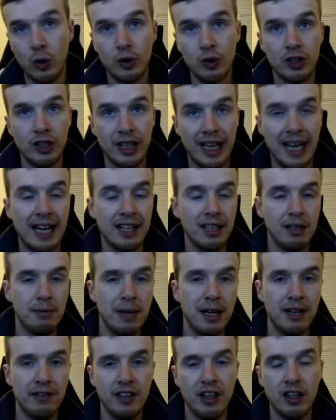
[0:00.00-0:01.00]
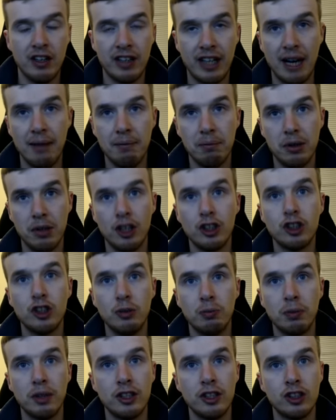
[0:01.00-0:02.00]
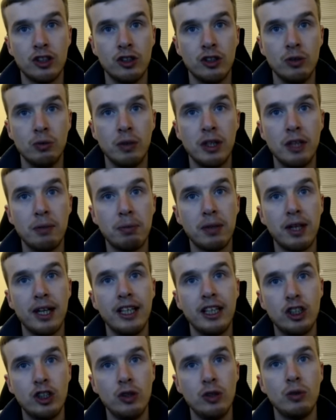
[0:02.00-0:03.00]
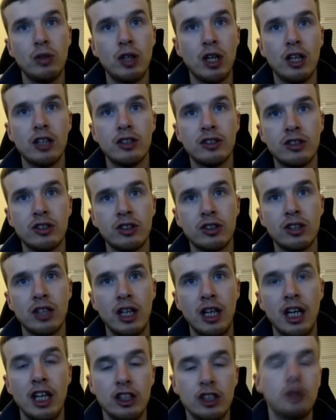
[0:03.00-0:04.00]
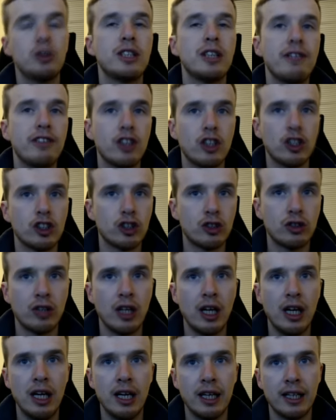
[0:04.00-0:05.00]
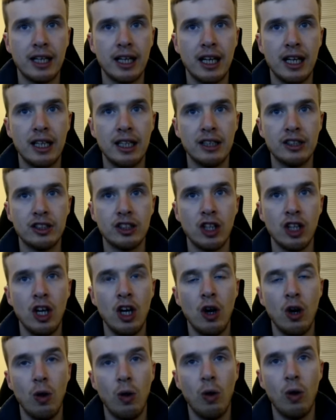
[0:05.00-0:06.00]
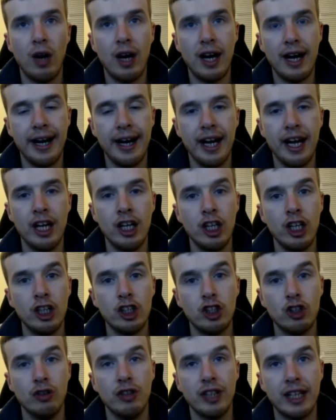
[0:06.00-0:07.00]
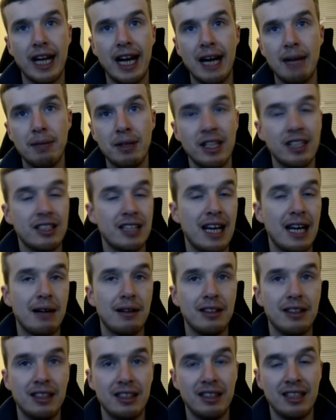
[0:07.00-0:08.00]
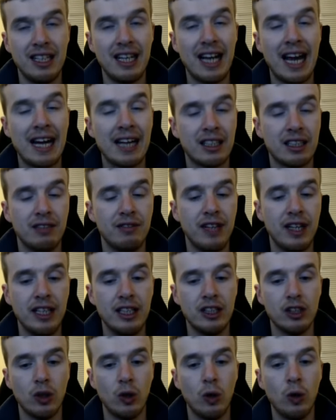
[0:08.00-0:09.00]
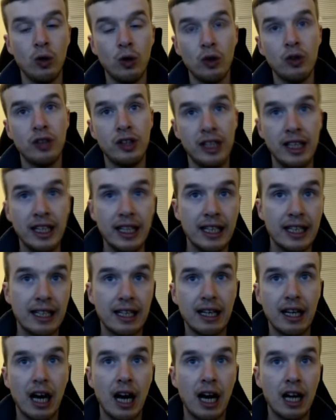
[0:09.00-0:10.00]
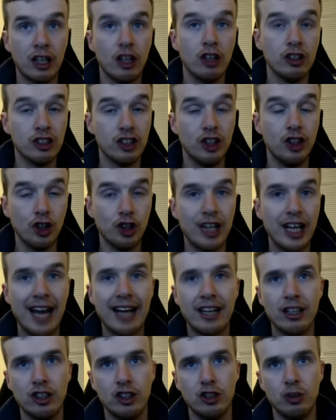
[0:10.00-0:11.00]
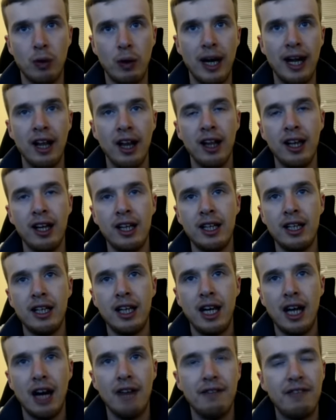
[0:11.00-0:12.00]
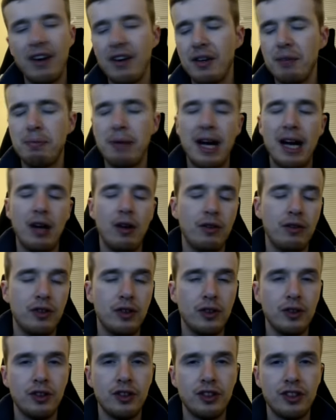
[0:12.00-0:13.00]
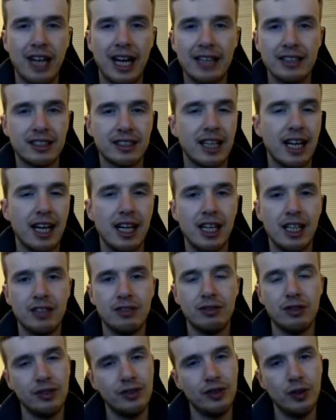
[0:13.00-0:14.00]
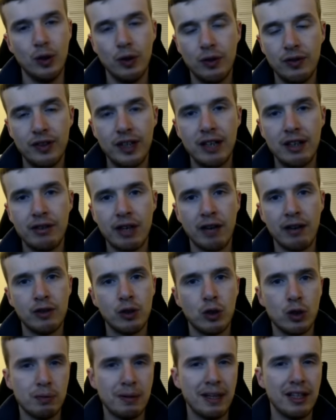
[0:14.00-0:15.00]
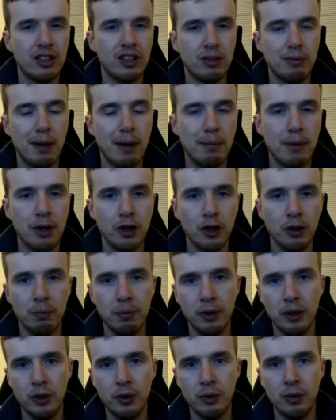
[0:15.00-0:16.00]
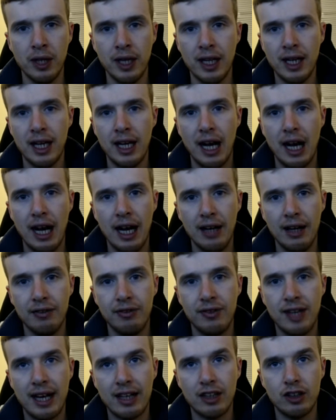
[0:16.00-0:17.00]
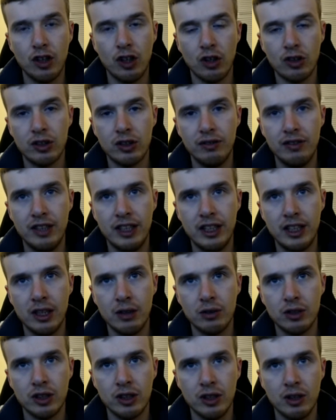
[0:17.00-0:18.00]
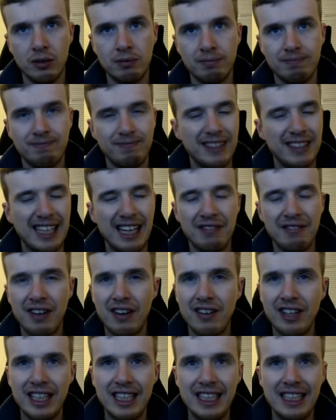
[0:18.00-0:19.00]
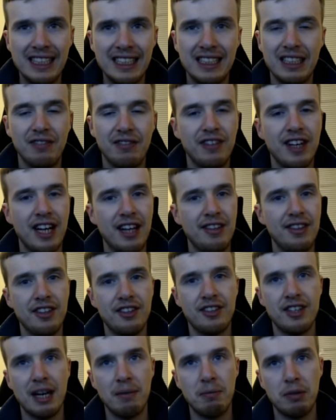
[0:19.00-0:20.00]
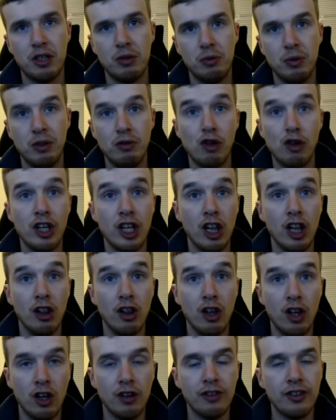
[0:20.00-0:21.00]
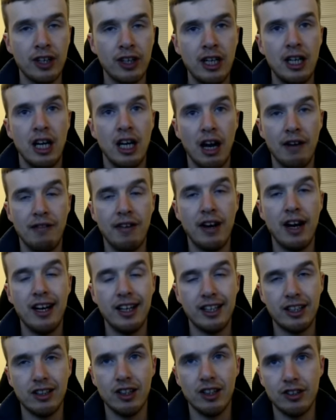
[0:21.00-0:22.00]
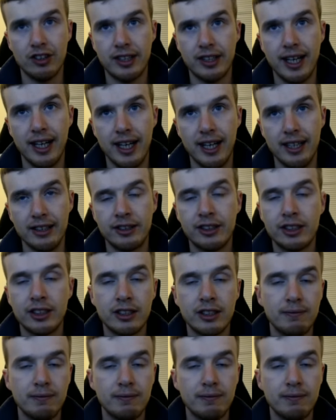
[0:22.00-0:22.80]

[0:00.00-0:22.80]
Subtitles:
the added benefit of getting +2/+2 when you play 2 7-cost cards or higher during the game, and they activate all the Archons in your deck as well. A very powerful stats card for 4 Faeria. I've talked about this in my mono blue deck doctor video, so very easy fit in this deck because we run a lot of high cost cards.